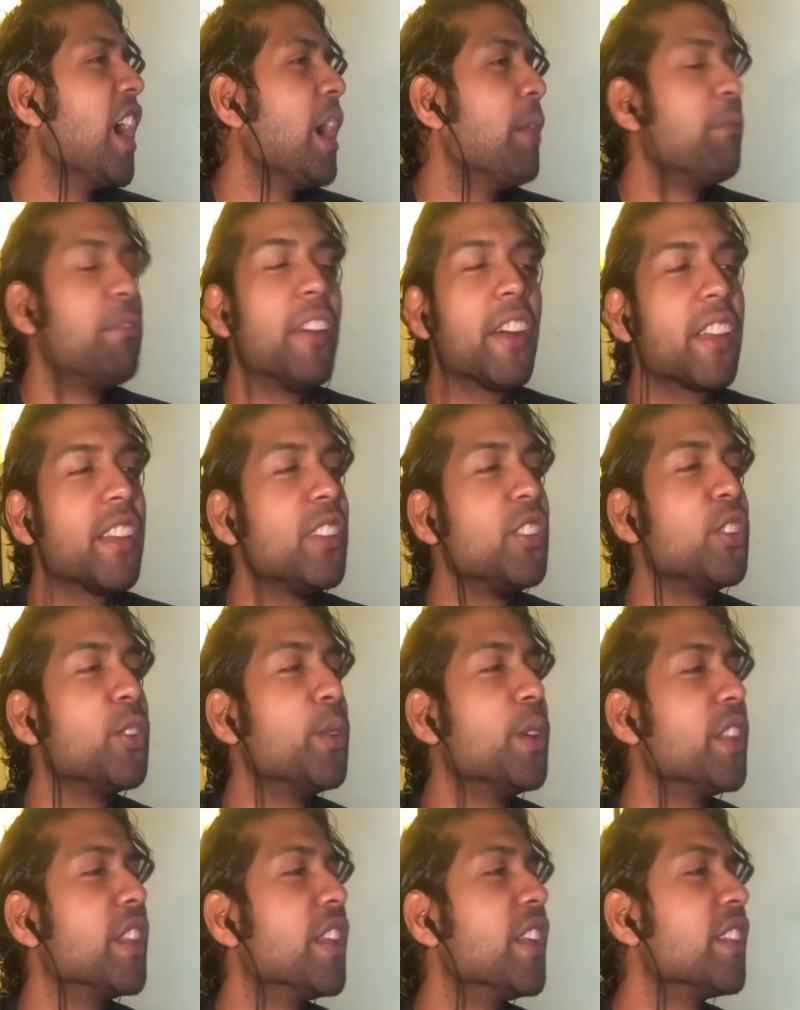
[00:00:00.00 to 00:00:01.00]
I'm fucking
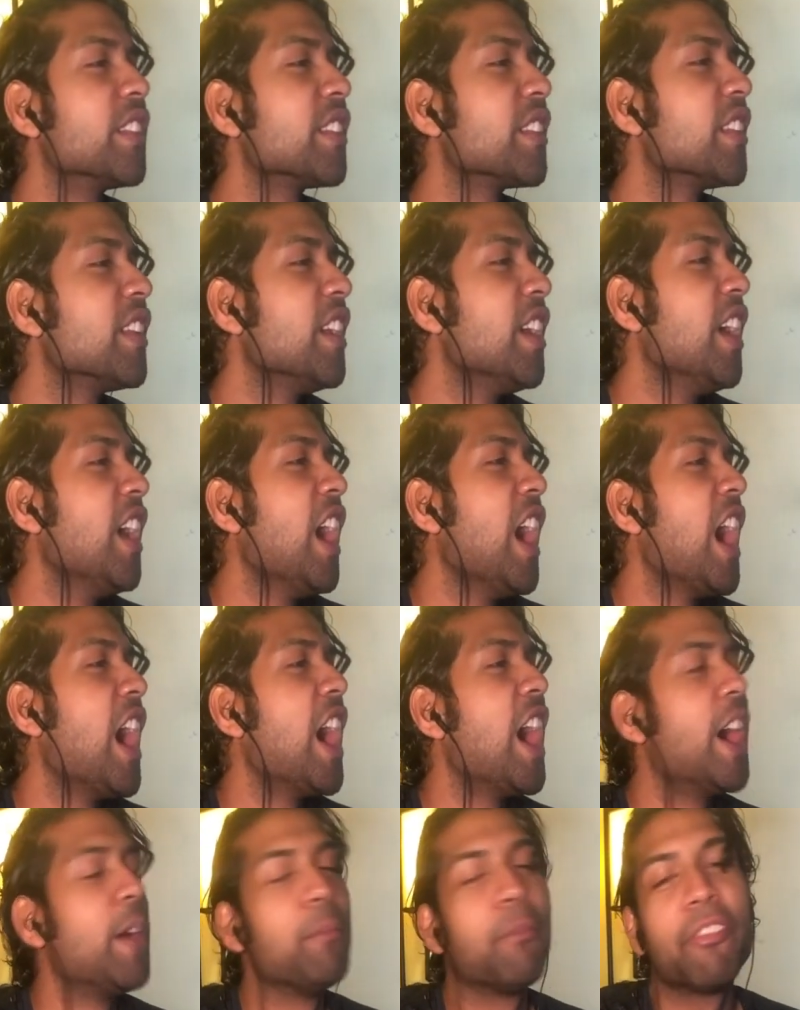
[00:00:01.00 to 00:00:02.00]
doing this.
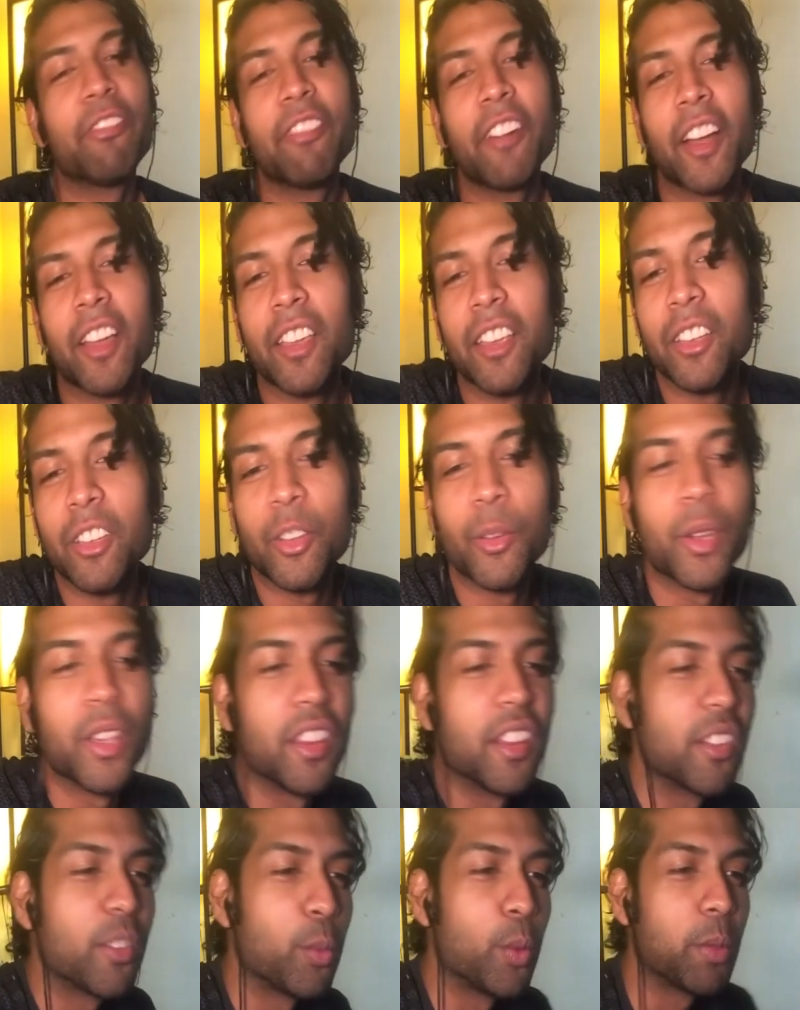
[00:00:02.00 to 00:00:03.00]
I'm fucking doing
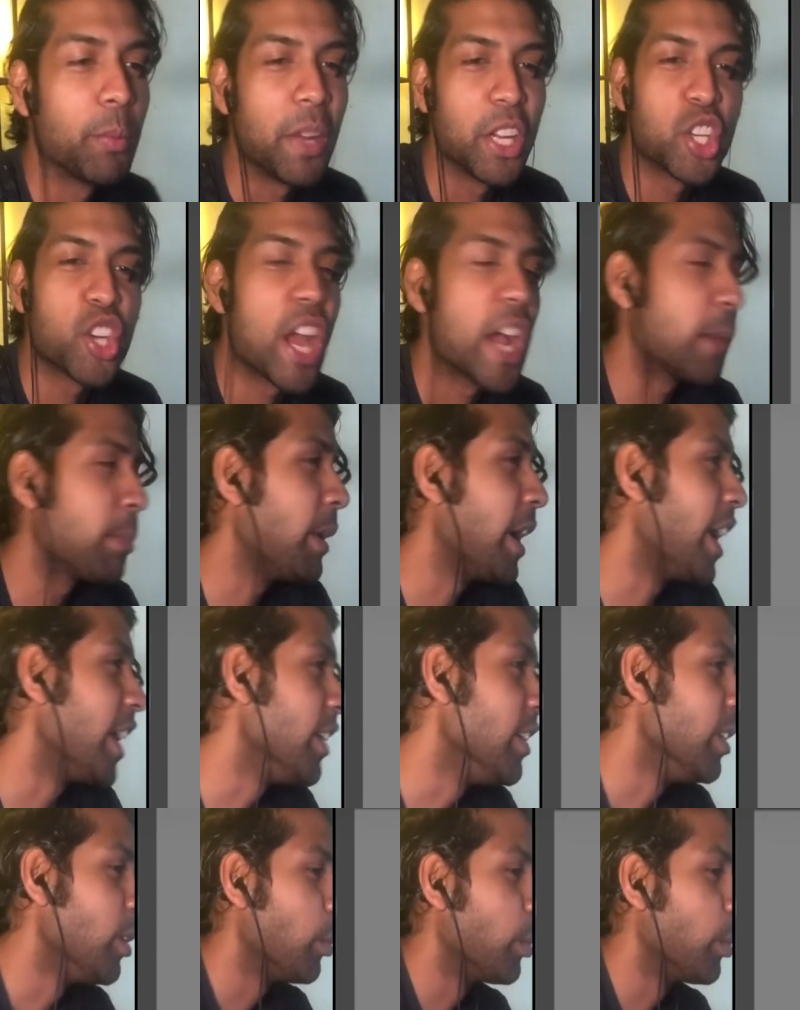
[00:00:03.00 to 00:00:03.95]
this with my trackpad.